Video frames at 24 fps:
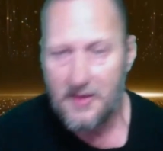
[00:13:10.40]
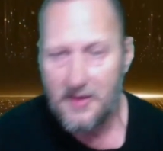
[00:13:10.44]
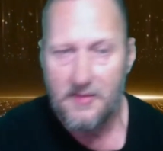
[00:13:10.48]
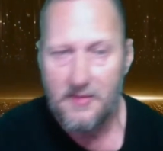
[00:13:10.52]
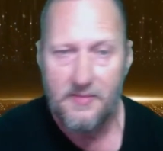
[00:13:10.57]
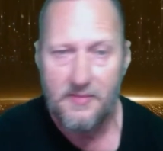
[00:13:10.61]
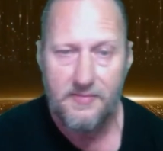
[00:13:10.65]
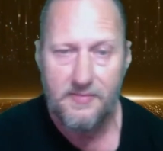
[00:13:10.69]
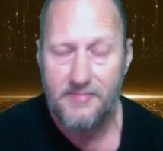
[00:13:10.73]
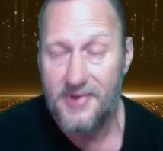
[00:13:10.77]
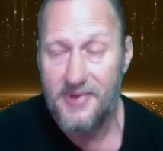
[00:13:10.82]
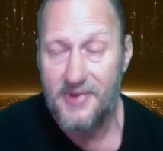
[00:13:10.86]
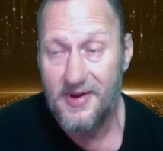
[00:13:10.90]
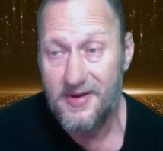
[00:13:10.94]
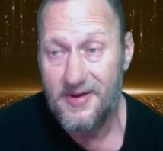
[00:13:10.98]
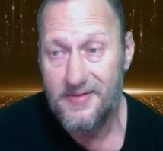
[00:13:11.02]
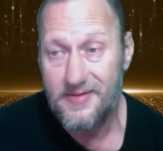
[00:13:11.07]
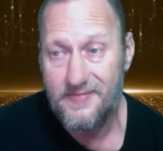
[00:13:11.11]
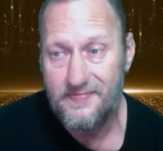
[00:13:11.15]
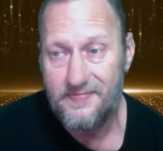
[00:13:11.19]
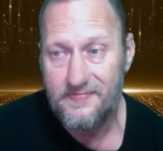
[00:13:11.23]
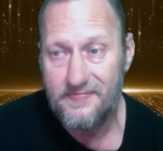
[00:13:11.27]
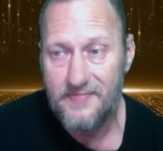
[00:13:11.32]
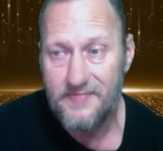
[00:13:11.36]
But
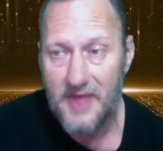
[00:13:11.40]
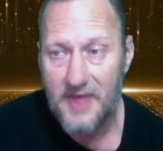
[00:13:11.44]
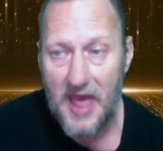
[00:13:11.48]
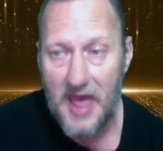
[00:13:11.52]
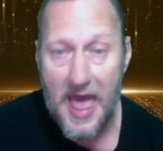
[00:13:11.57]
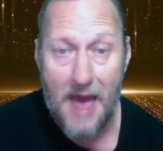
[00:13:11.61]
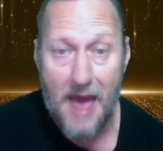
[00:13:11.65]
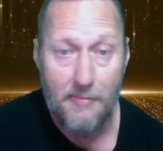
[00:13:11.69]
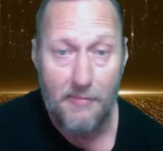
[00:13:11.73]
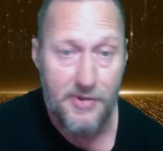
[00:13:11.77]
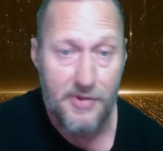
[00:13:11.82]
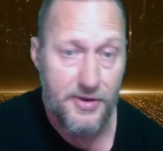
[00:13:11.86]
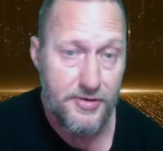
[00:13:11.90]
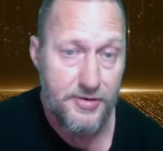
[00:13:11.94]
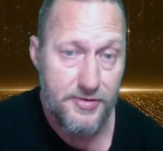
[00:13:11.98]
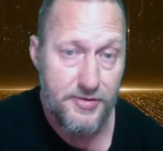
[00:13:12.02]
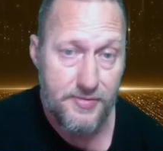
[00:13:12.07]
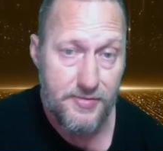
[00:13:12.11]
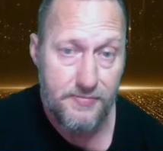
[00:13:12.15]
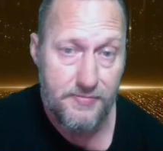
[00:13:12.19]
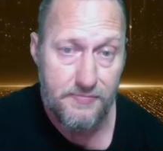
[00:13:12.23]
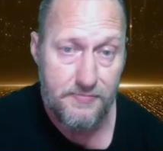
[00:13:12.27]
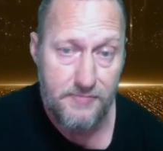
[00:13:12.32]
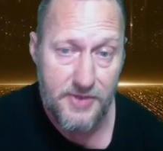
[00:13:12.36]
it happens,
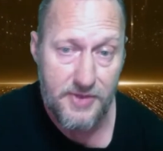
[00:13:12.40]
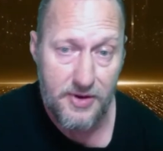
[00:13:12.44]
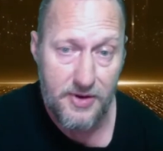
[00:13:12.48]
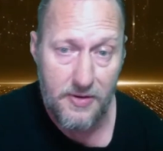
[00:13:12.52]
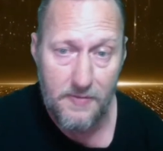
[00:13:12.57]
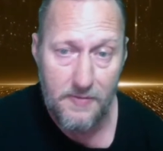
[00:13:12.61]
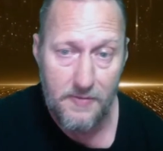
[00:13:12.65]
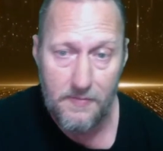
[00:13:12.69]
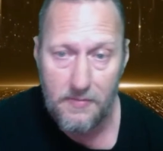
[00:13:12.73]
you know.